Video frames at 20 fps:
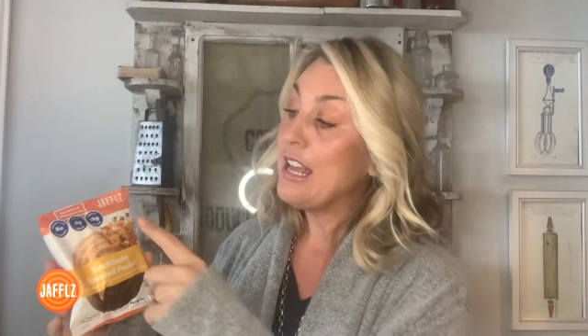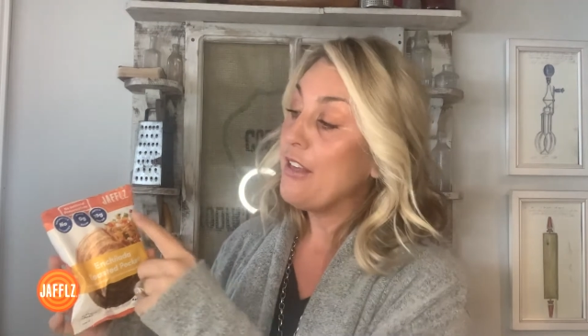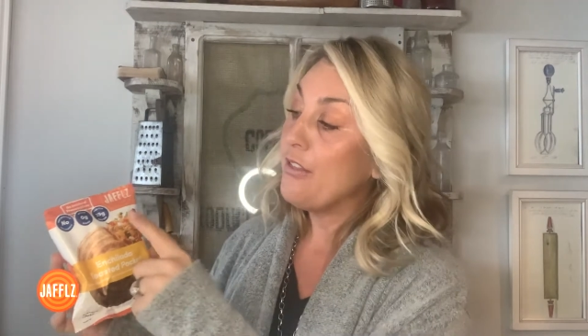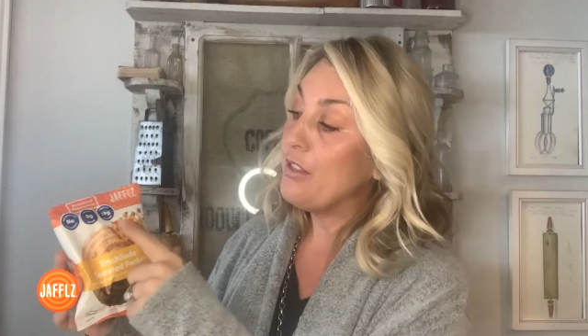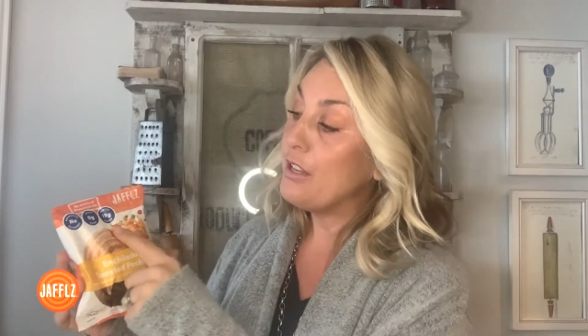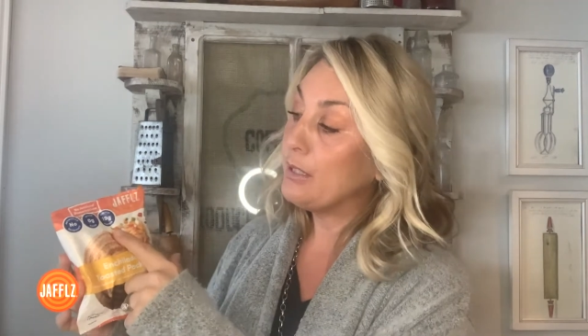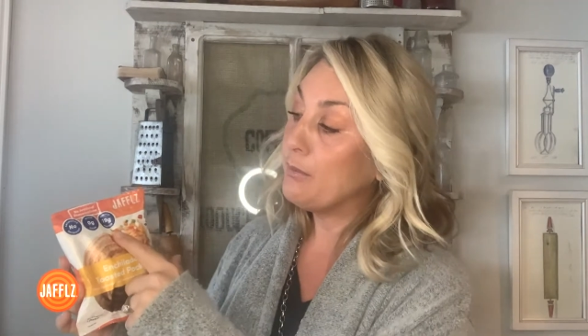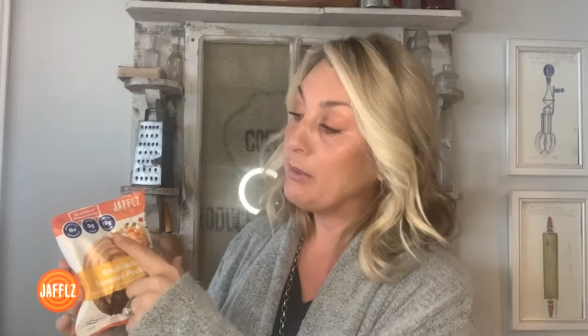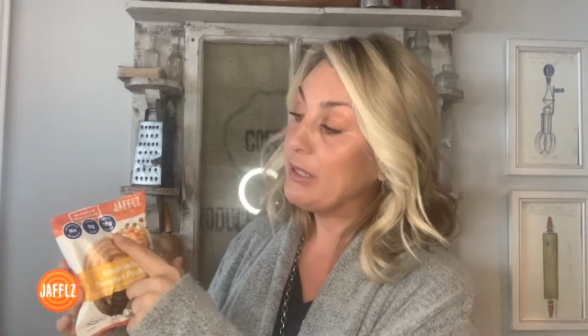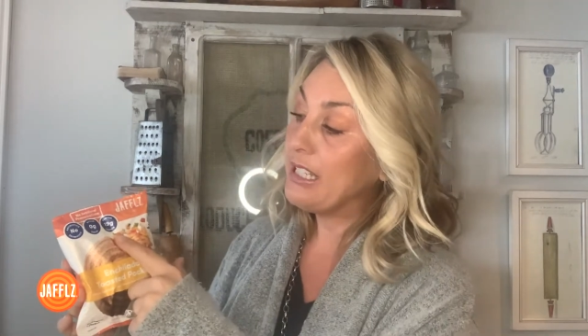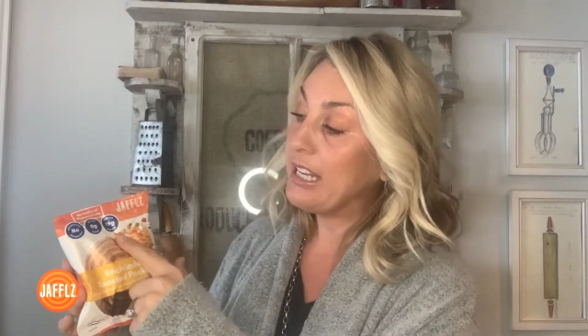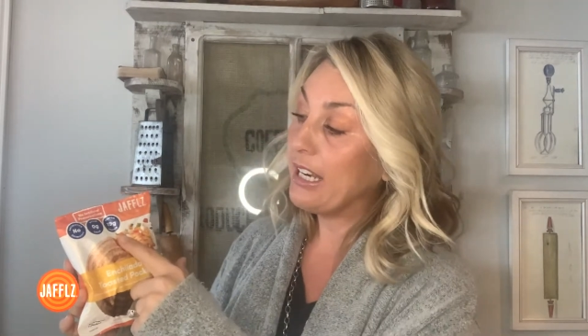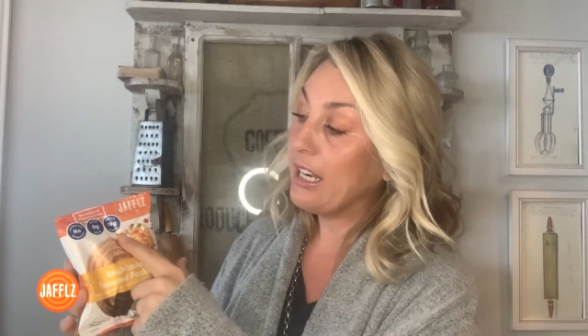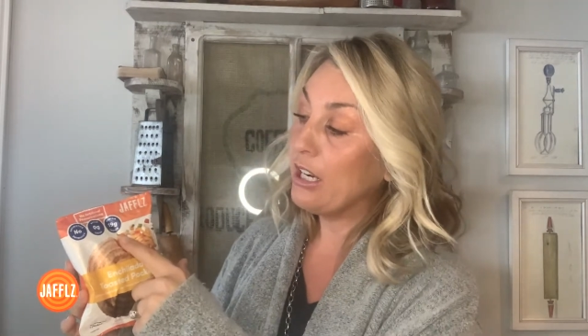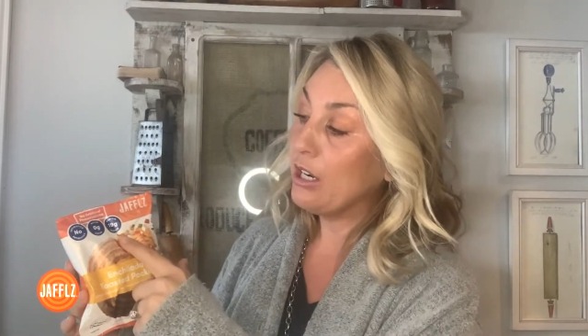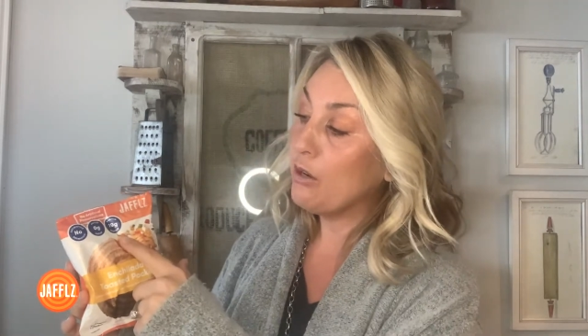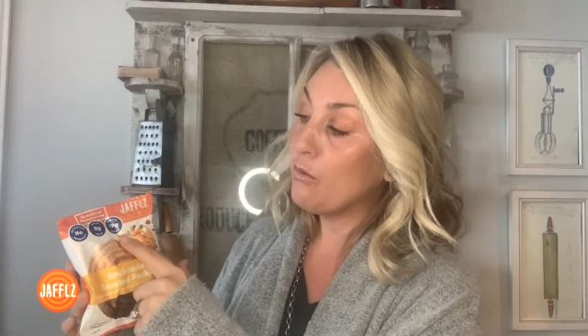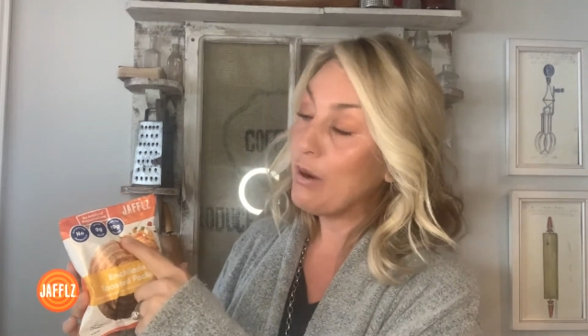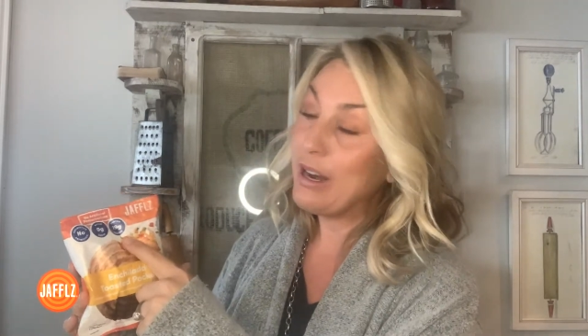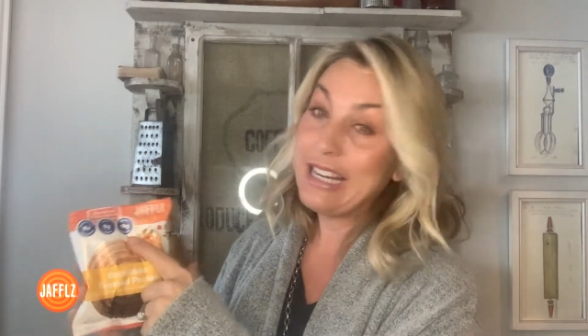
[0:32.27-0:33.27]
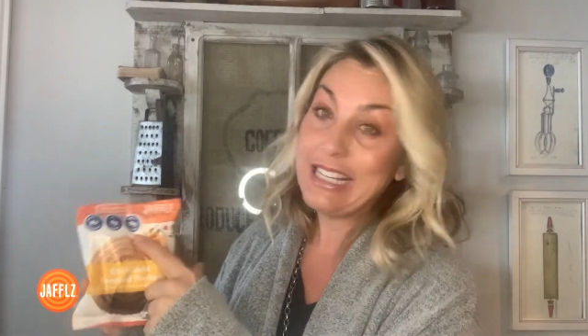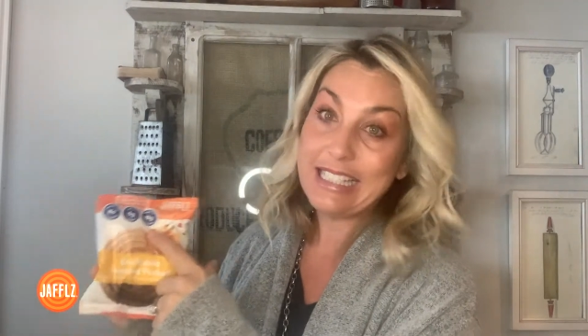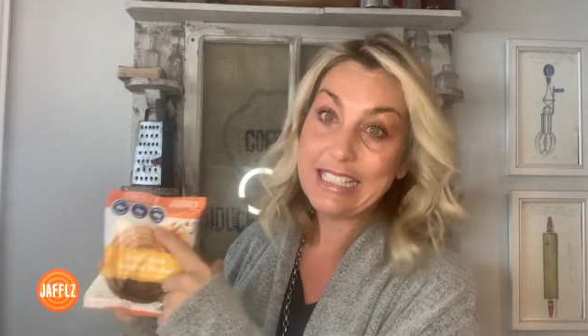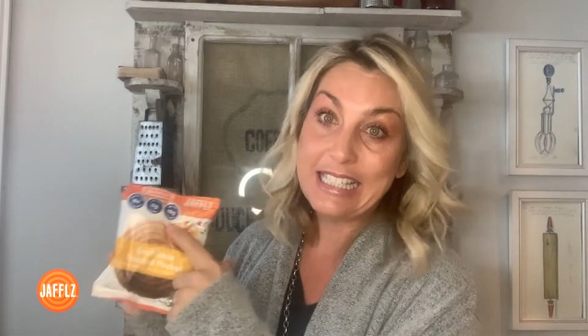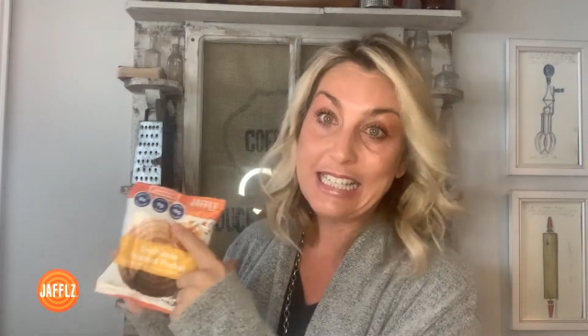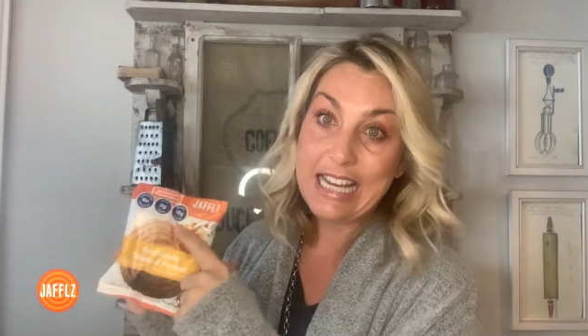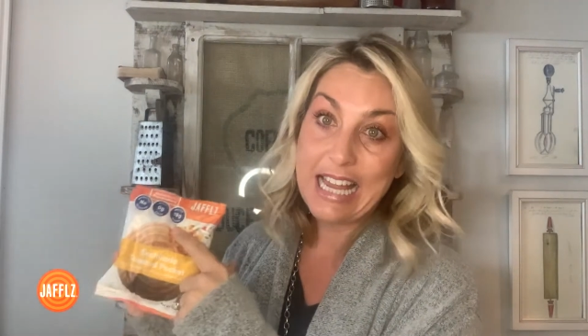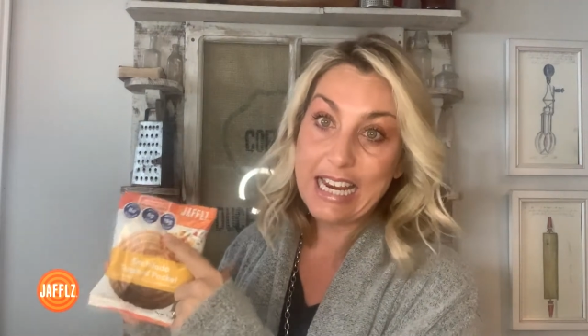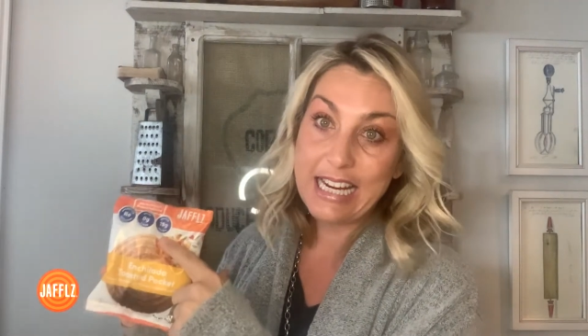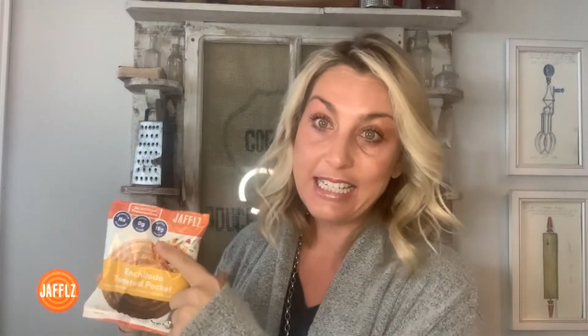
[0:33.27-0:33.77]
This particular one is
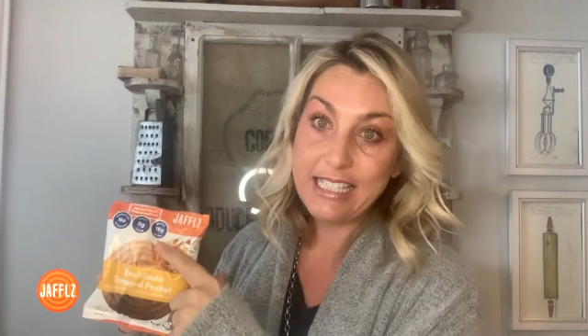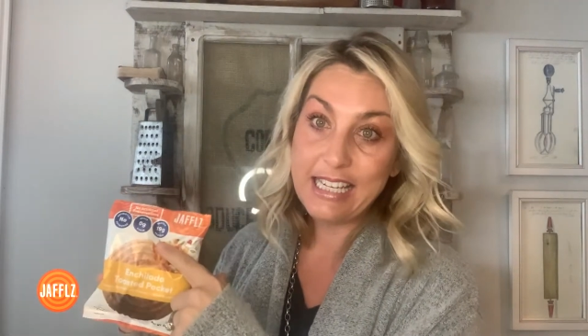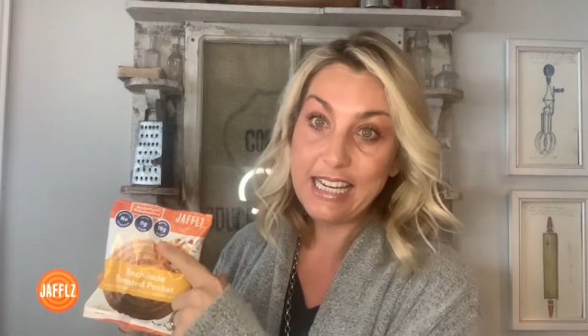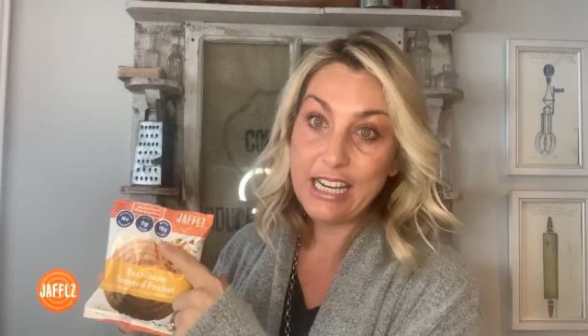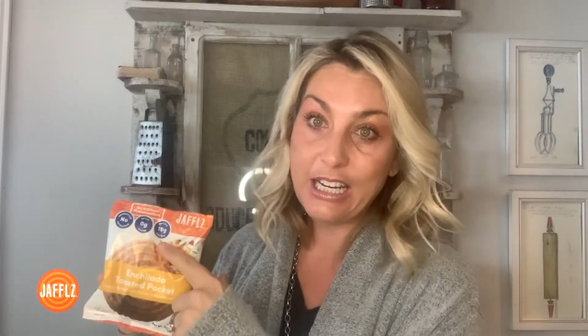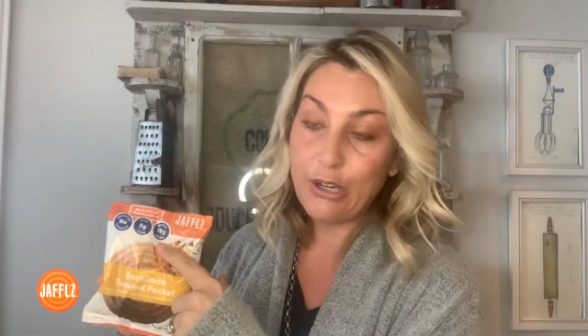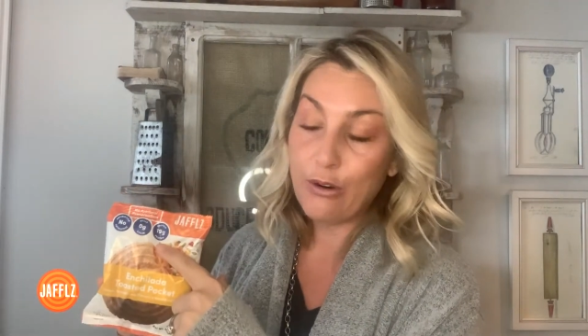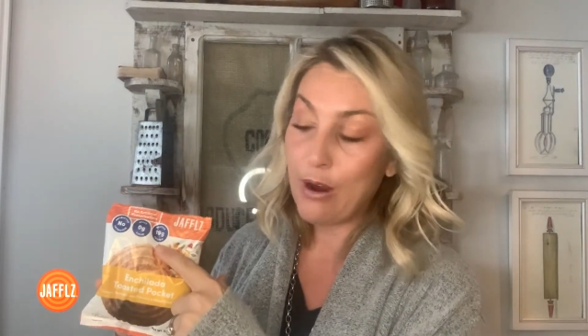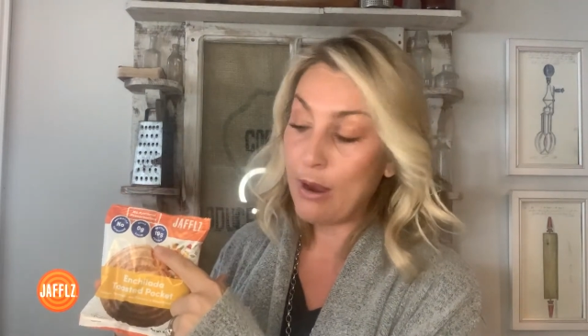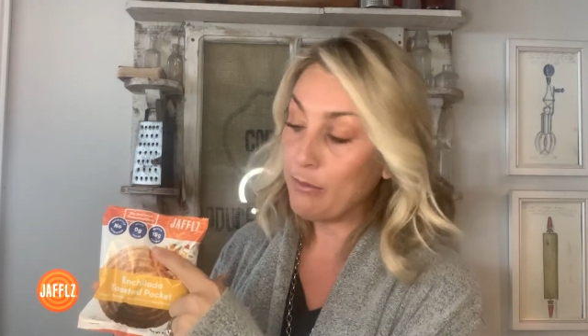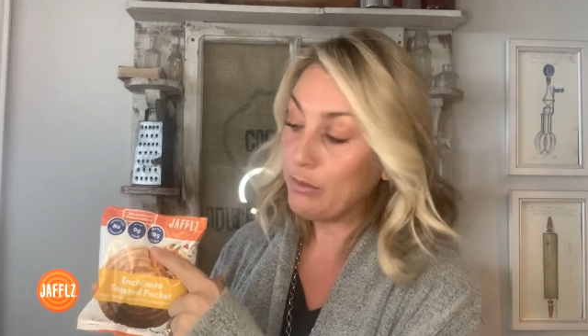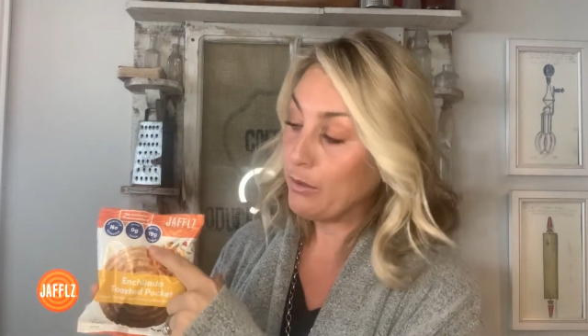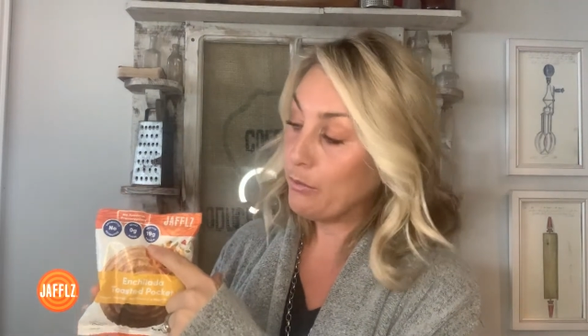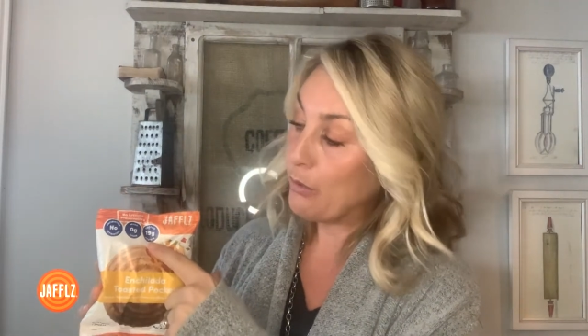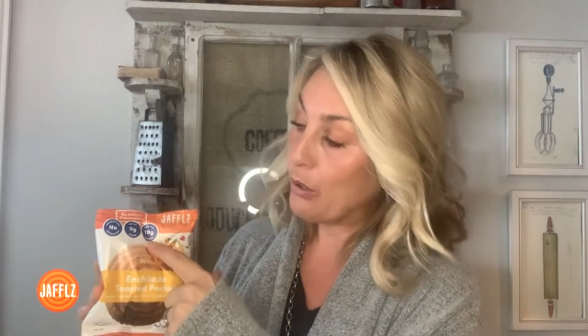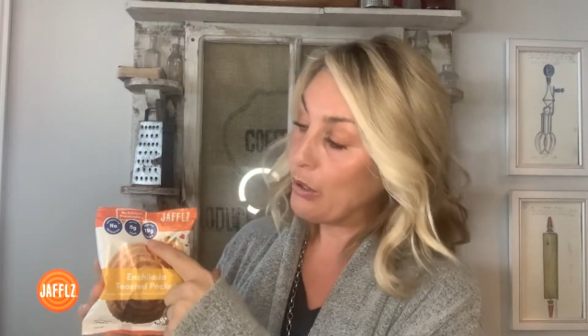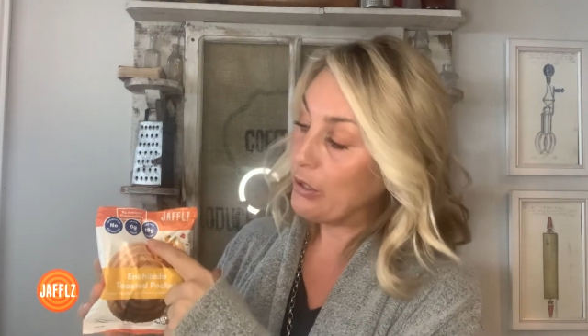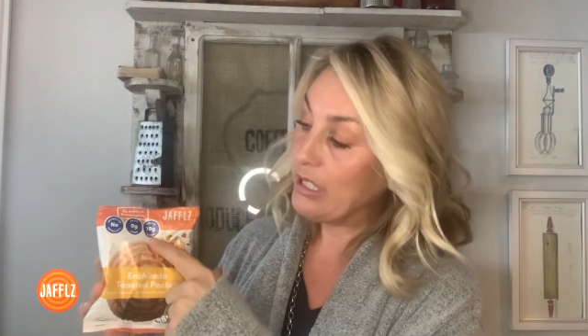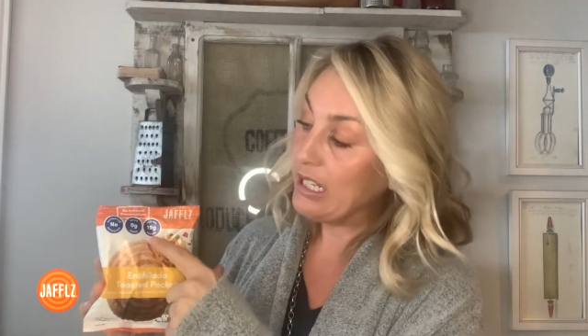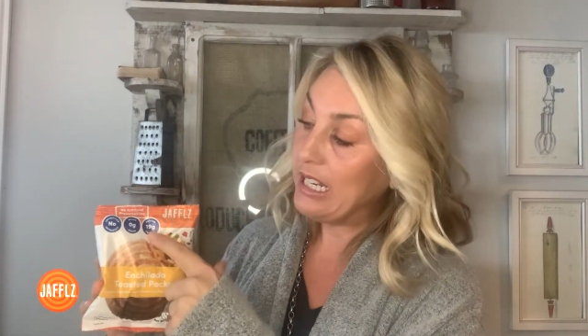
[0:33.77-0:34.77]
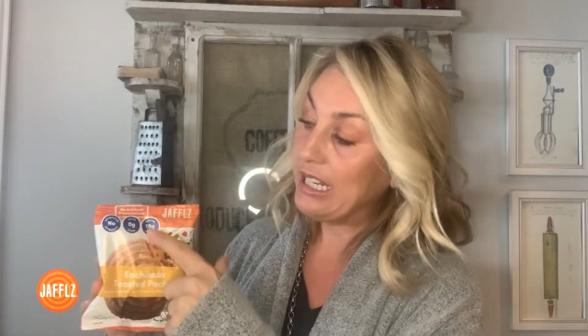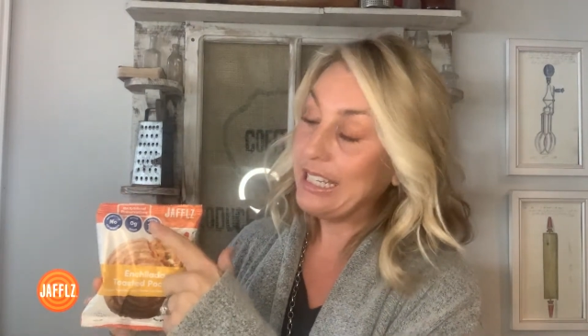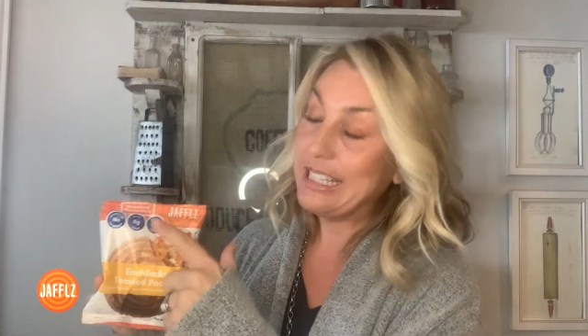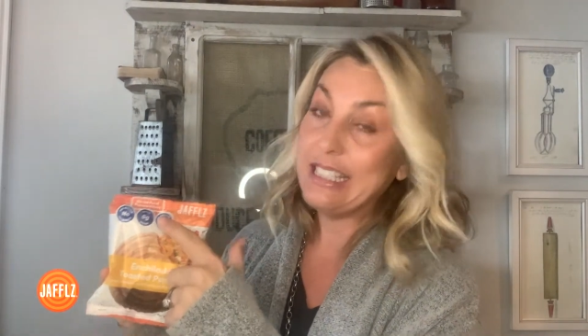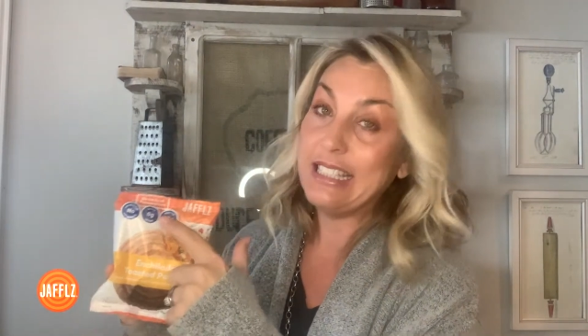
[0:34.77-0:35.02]
19 grams of protein,